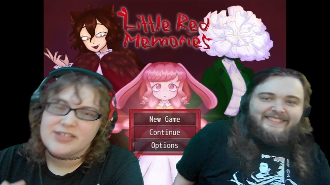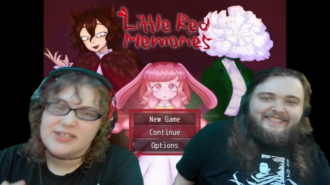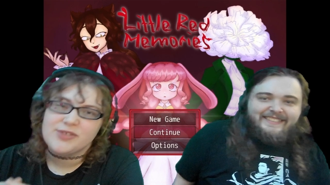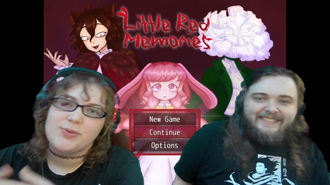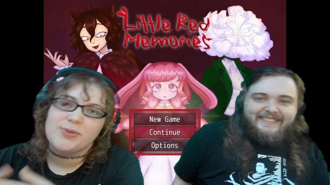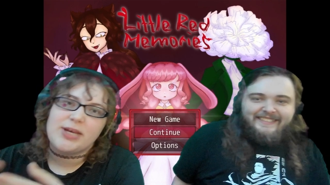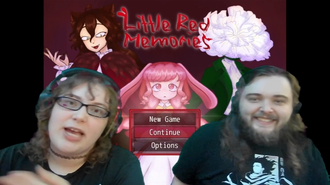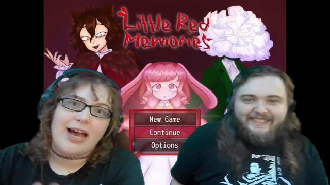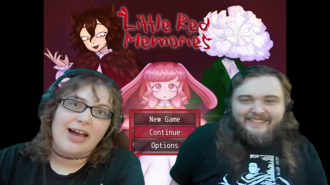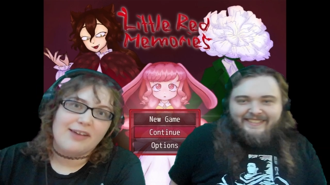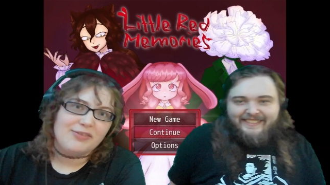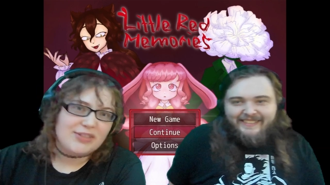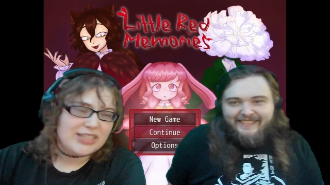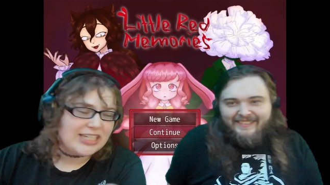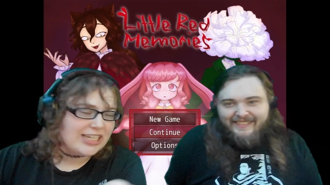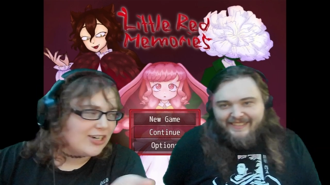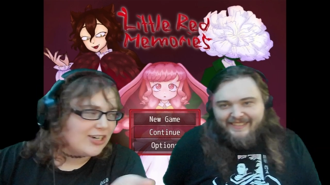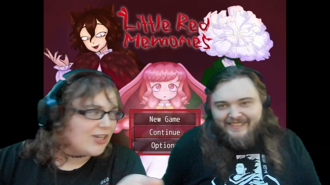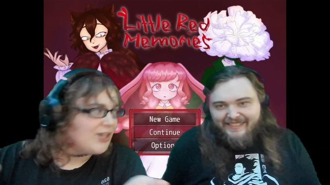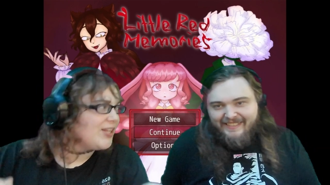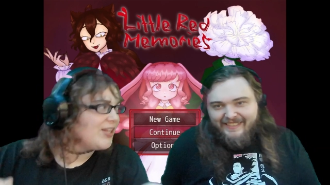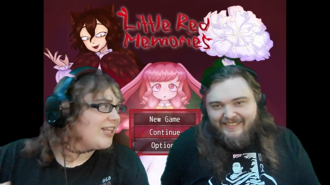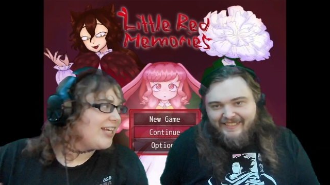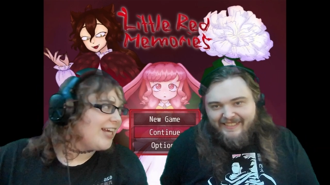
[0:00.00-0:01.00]
Speaker 1: we have to get all
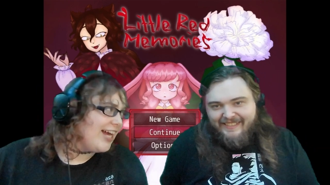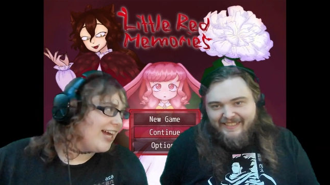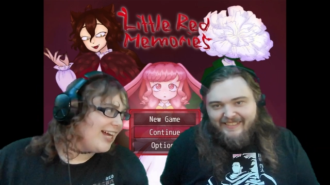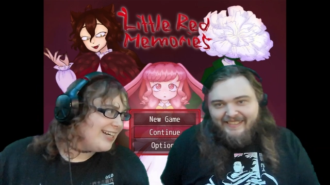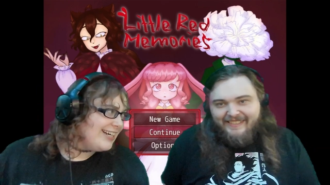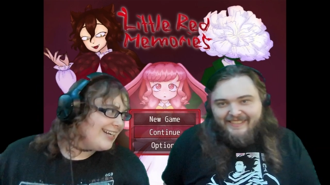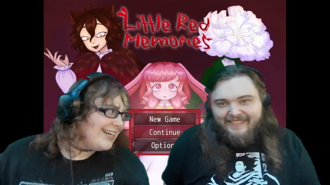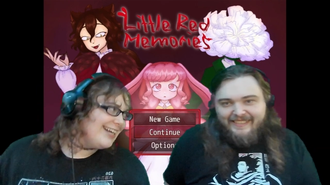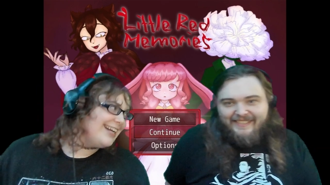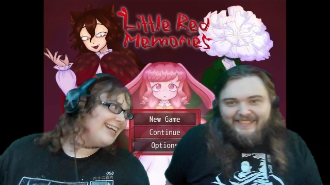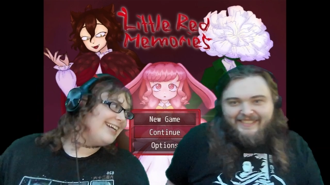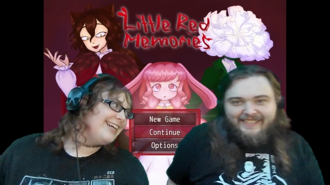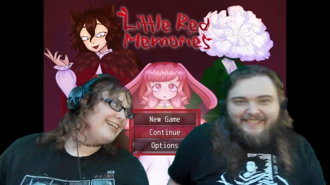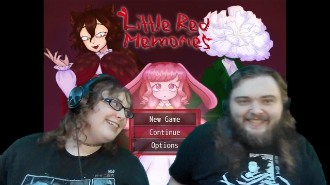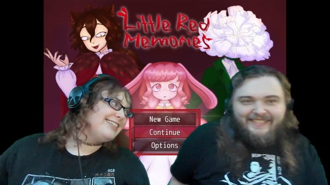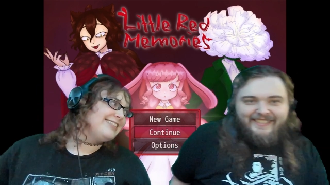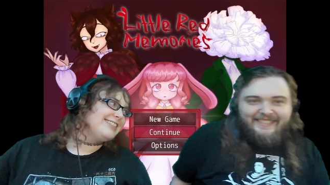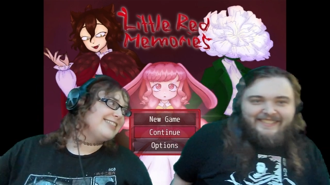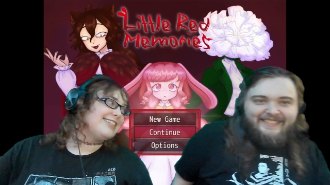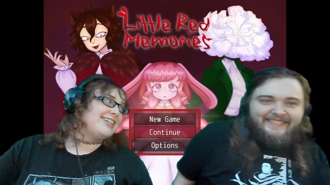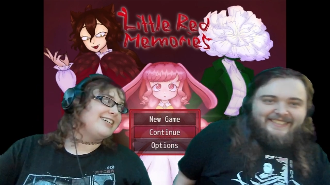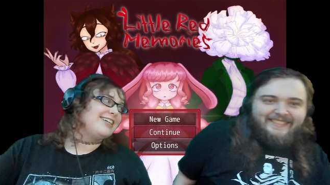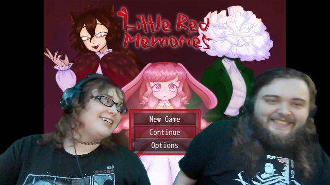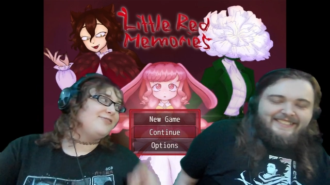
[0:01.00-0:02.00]
the endings,
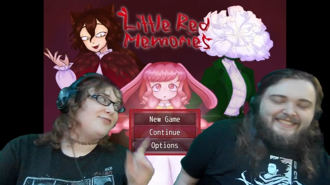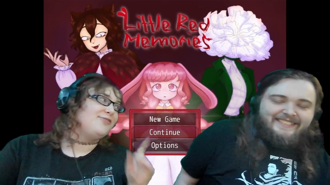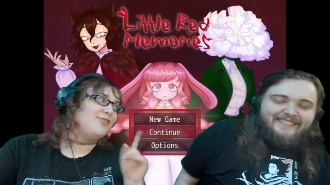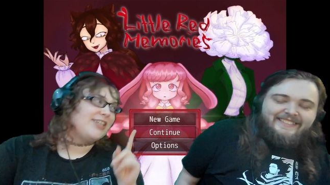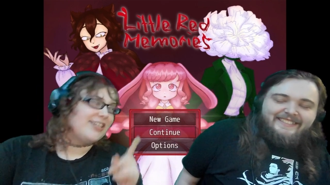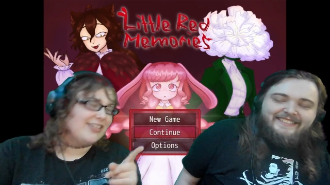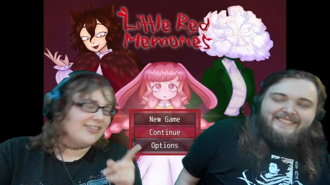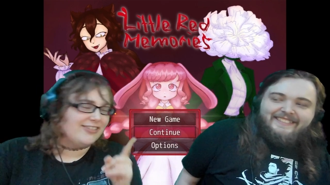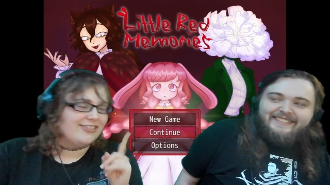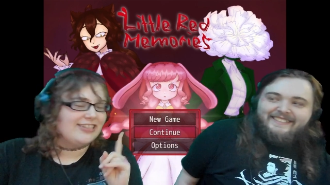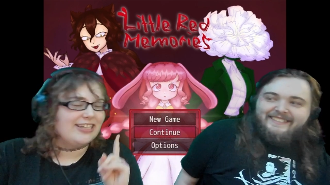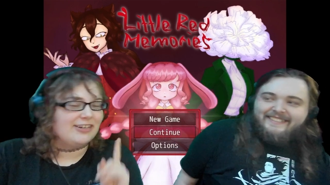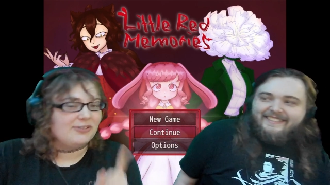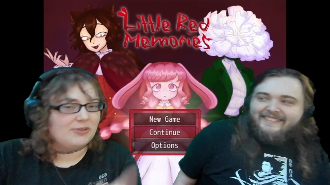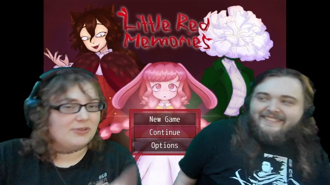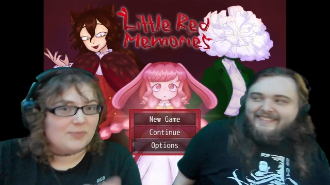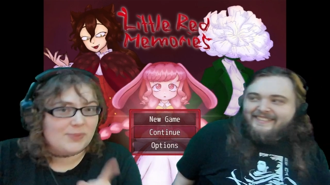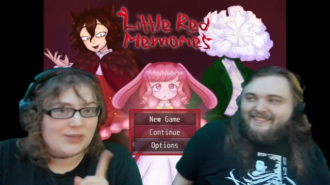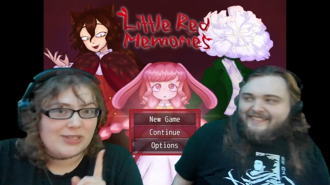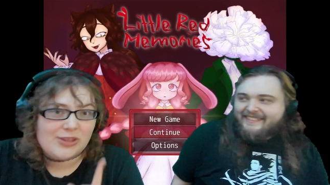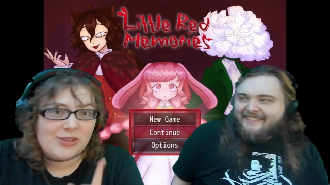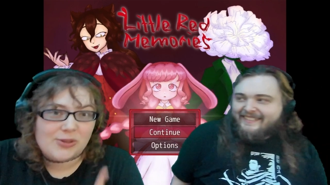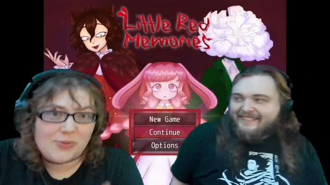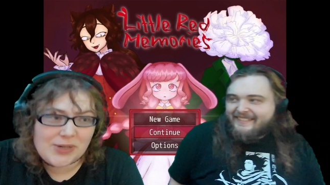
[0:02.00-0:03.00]
and I figured that would be
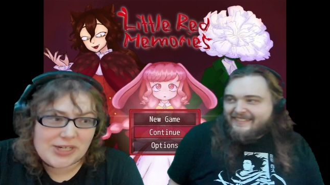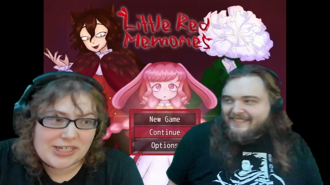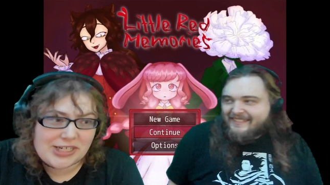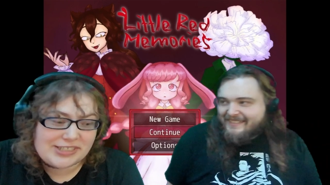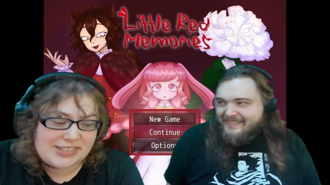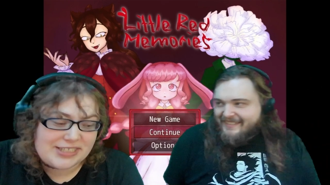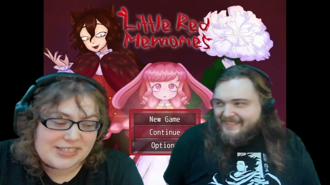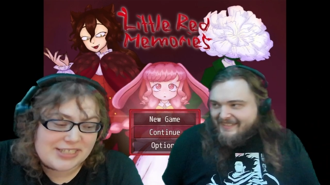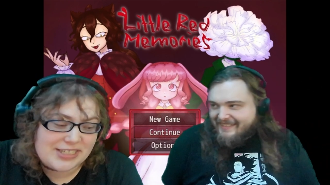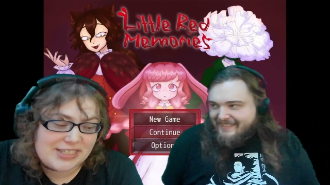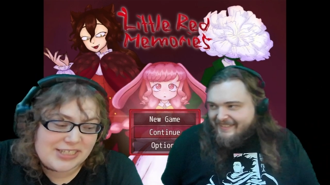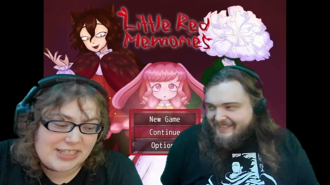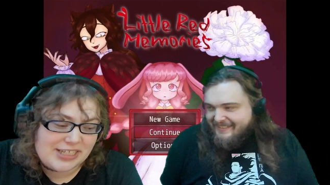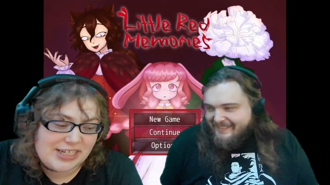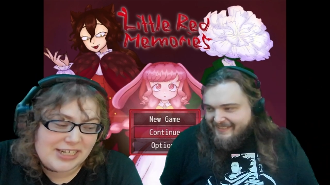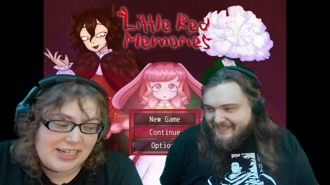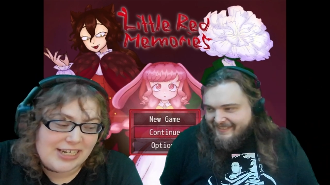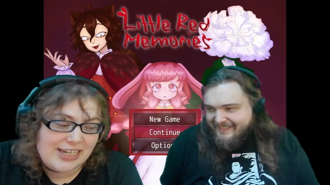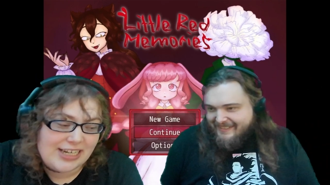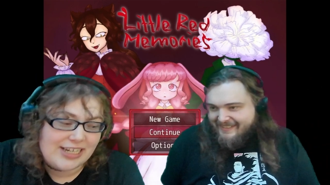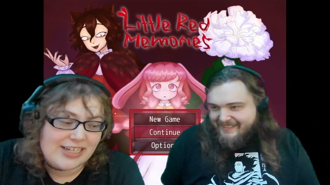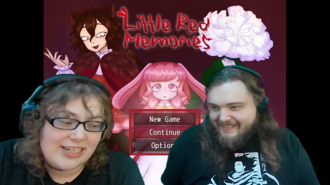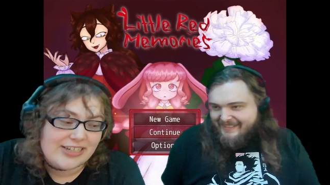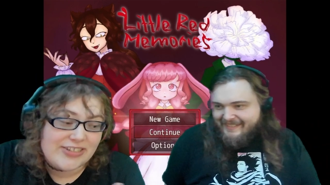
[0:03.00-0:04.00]
the worst.
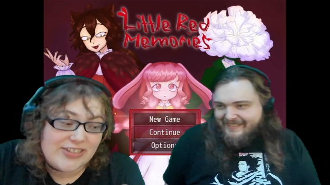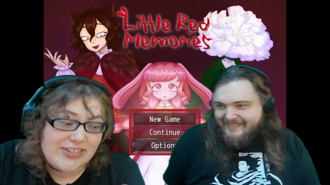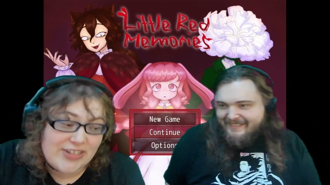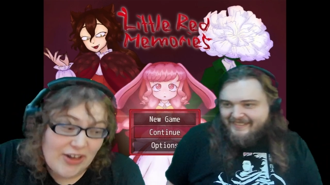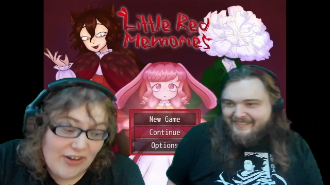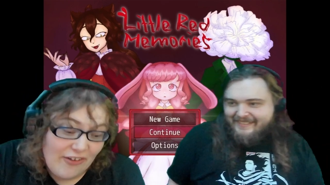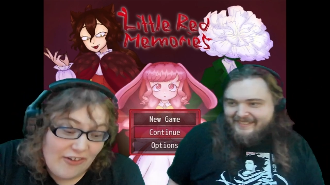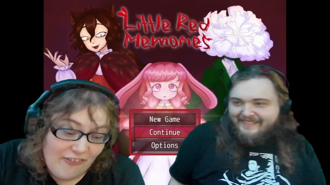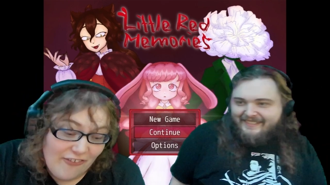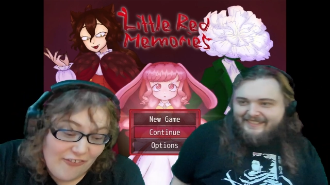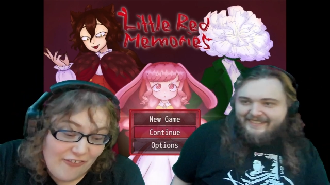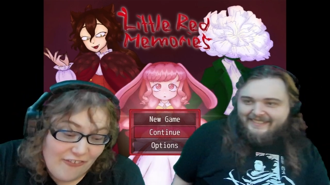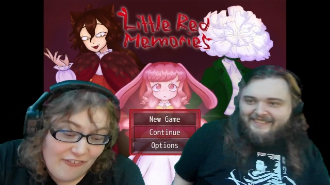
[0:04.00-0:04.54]
So,